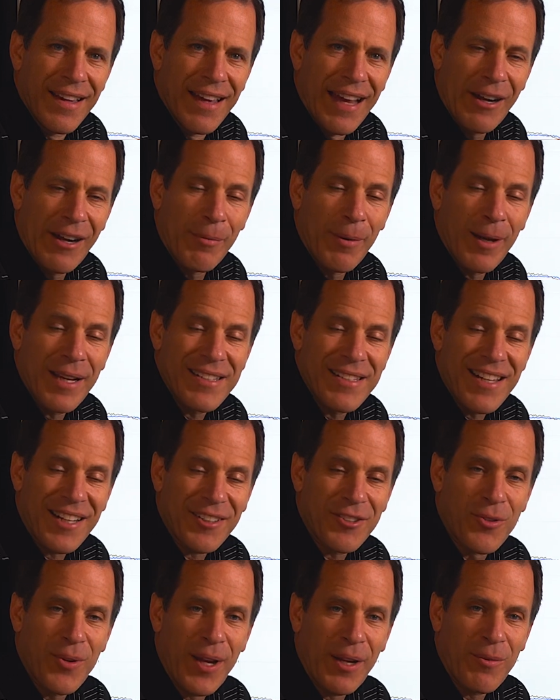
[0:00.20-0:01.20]
Hey everybody,
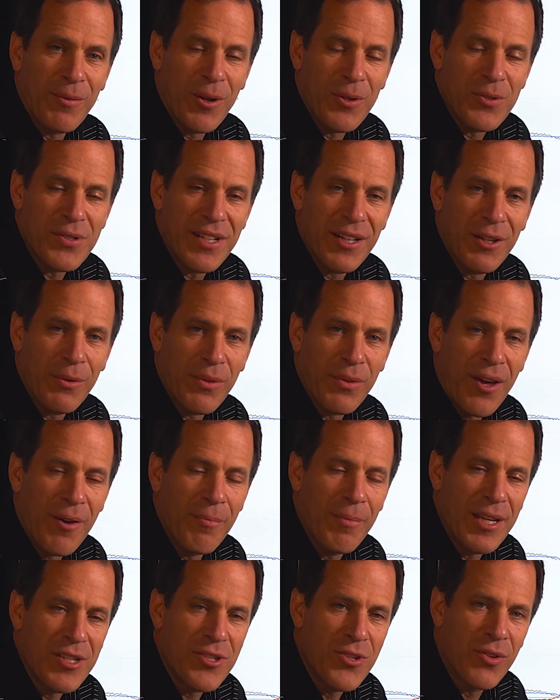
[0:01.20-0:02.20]
Dr. Greg Rose here with
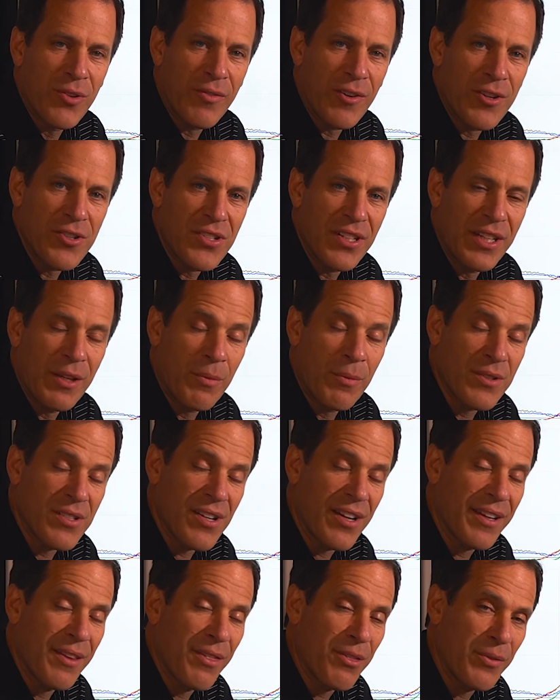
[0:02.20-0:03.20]
OnBase University. We're
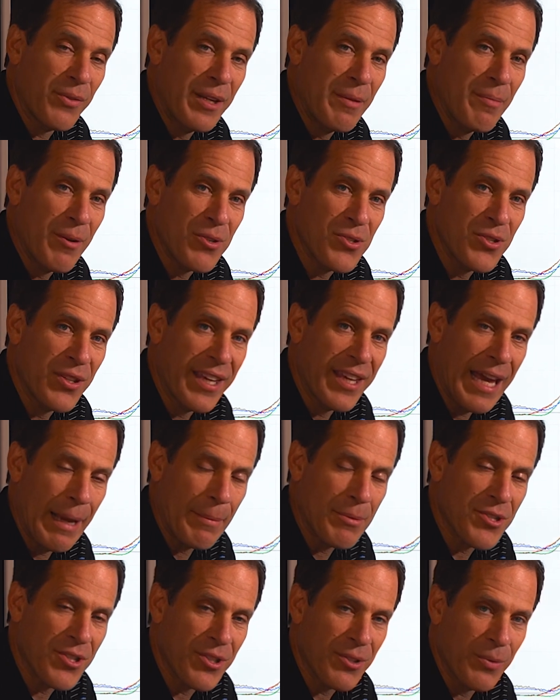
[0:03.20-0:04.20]
talking 3D motion
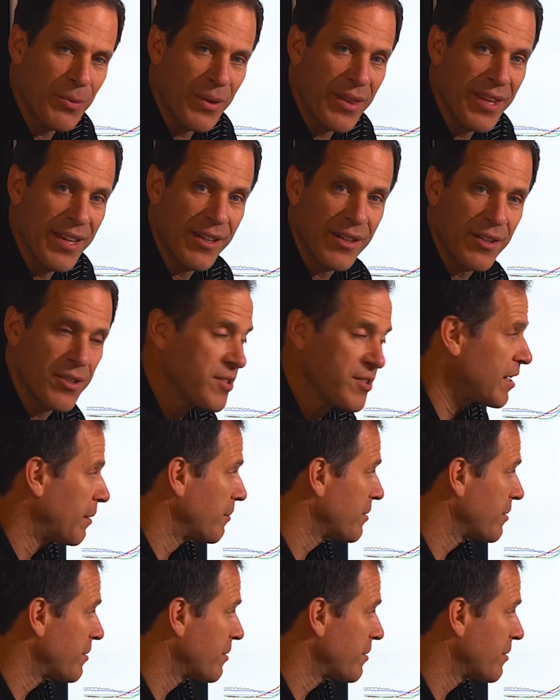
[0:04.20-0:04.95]
capture with hitters, and I'm